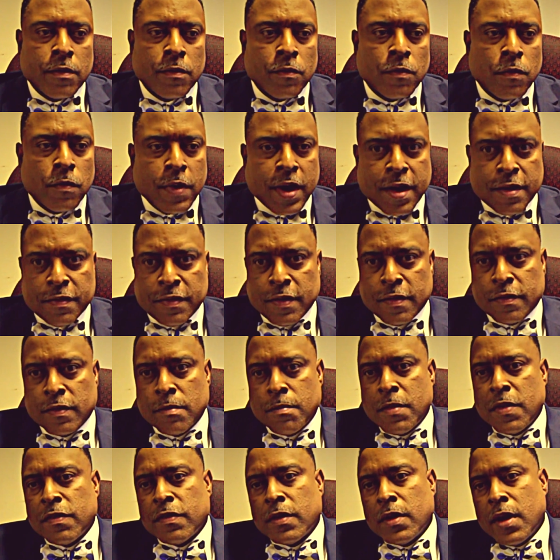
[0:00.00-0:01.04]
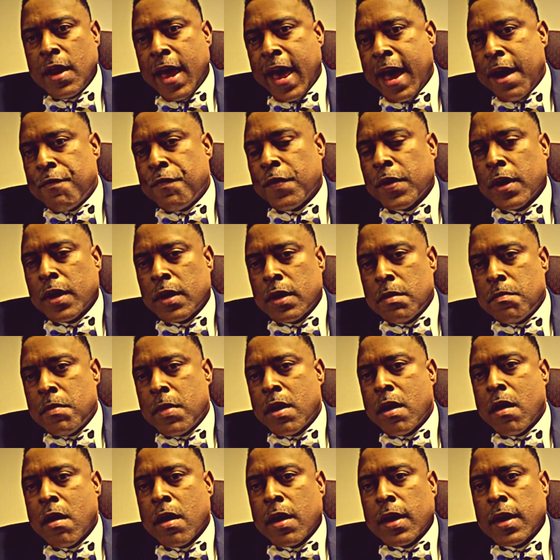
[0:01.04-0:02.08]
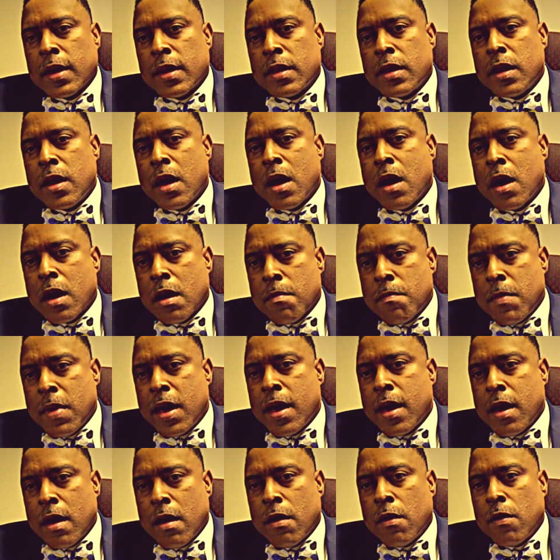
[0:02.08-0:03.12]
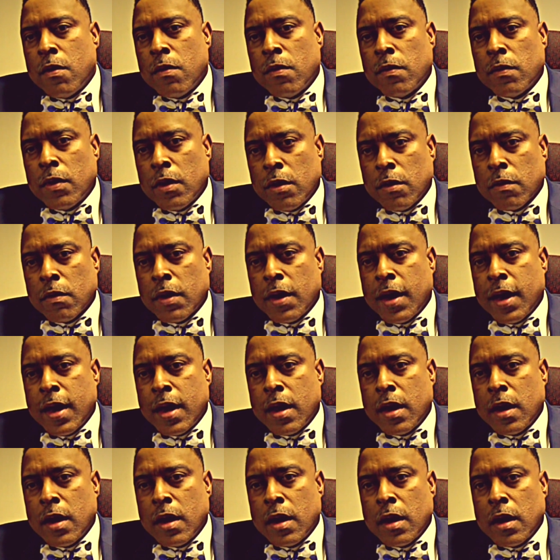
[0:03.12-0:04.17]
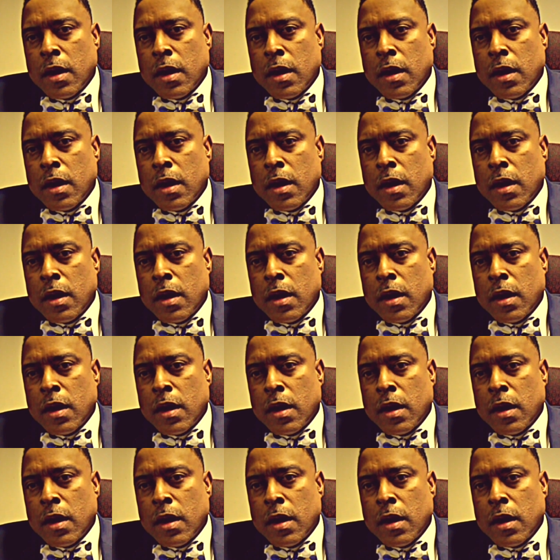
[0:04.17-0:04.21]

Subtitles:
racism as an African American young male, okay,